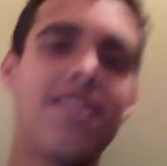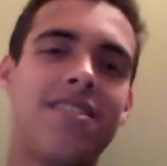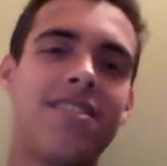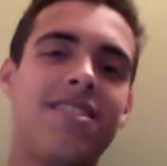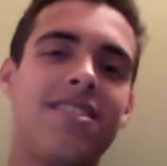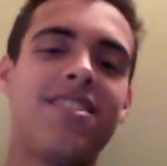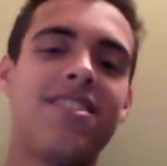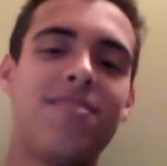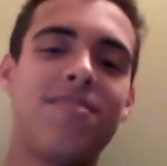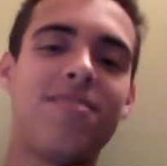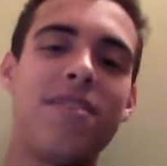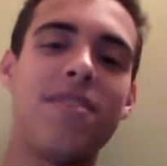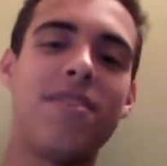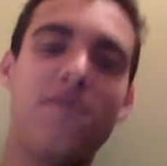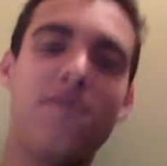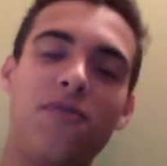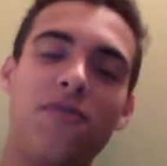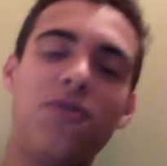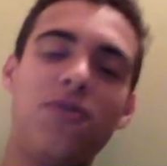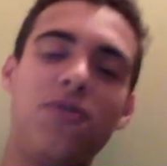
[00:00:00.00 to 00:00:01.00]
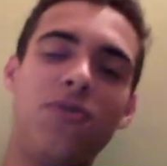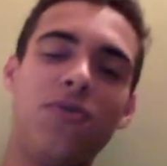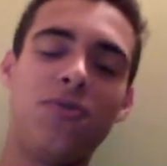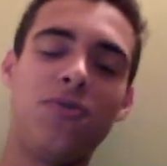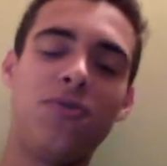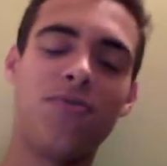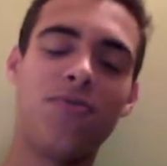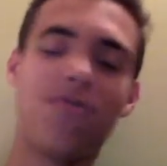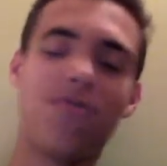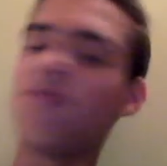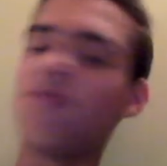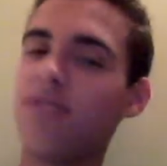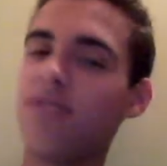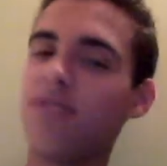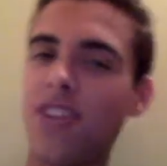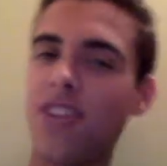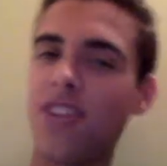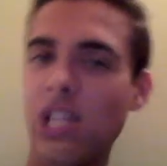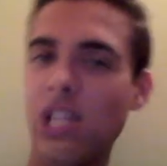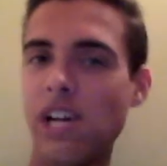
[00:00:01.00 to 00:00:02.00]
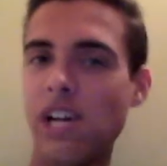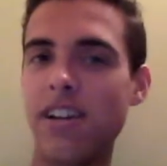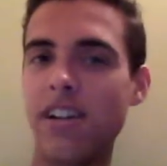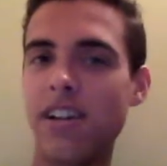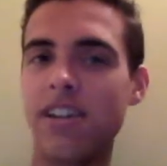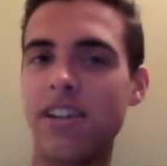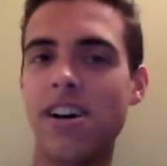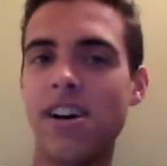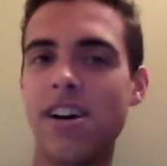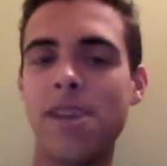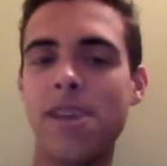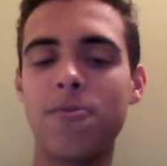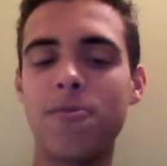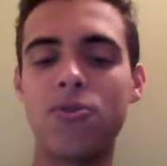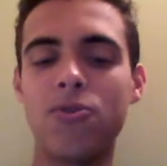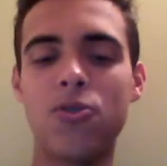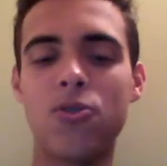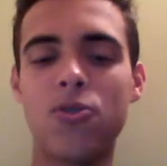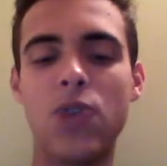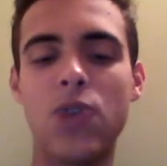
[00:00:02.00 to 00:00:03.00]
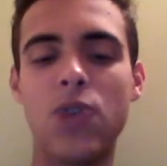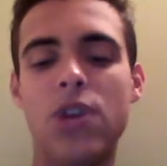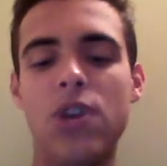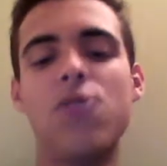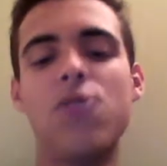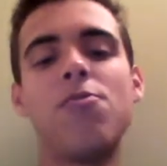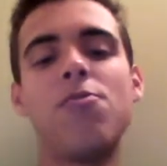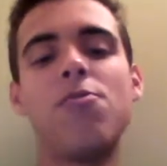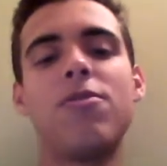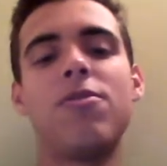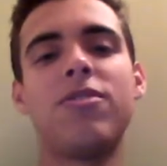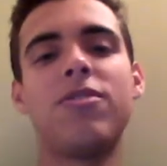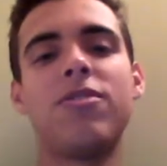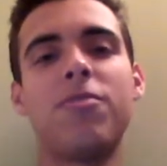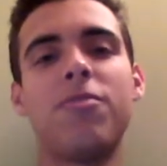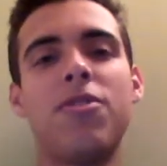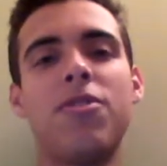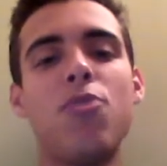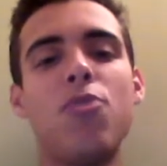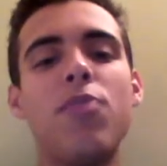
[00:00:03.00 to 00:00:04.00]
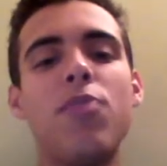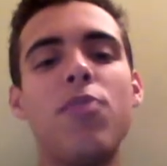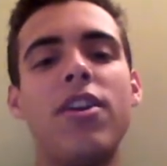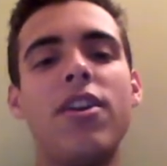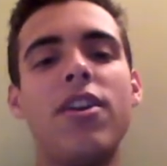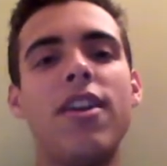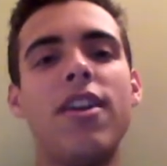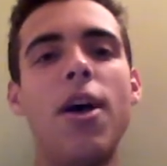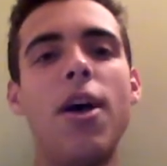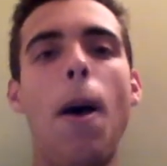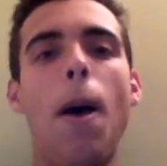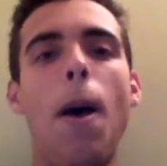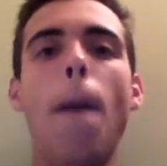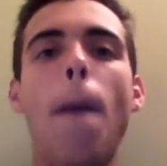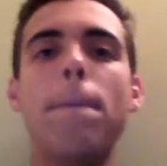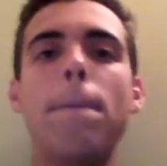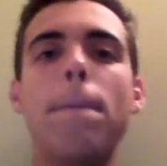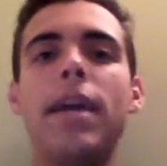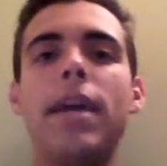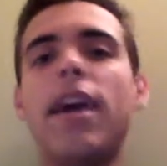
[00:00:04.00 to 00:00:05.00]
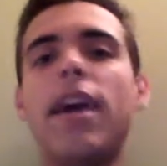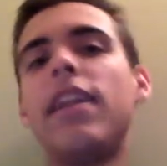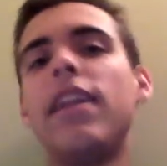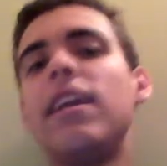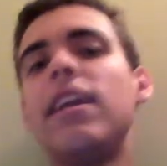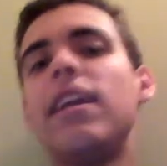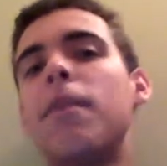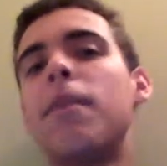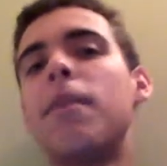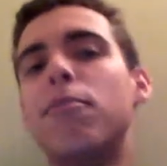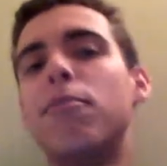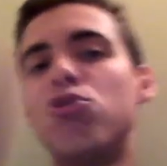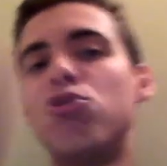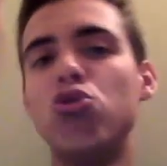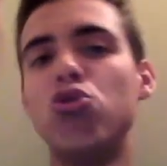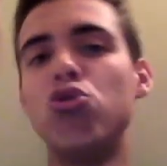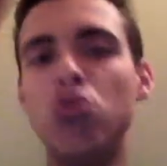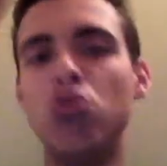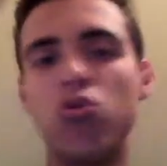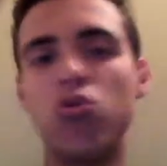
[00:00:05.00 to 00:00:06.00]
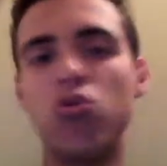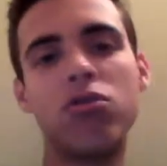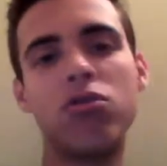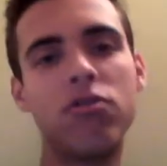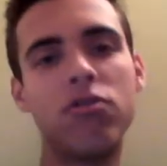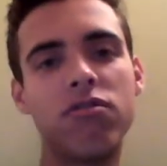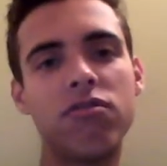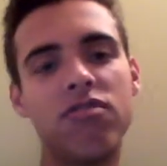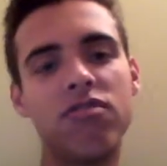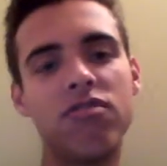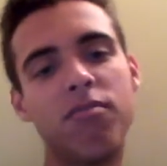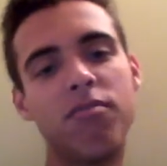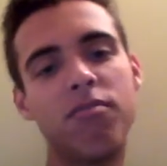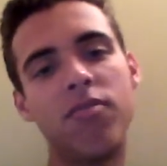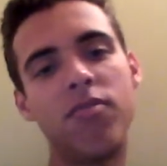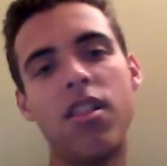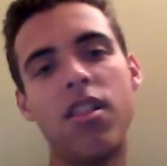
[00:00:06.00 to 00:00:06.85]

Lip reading: this is my few allotted time, so I hope I was able to help. And big idea number two from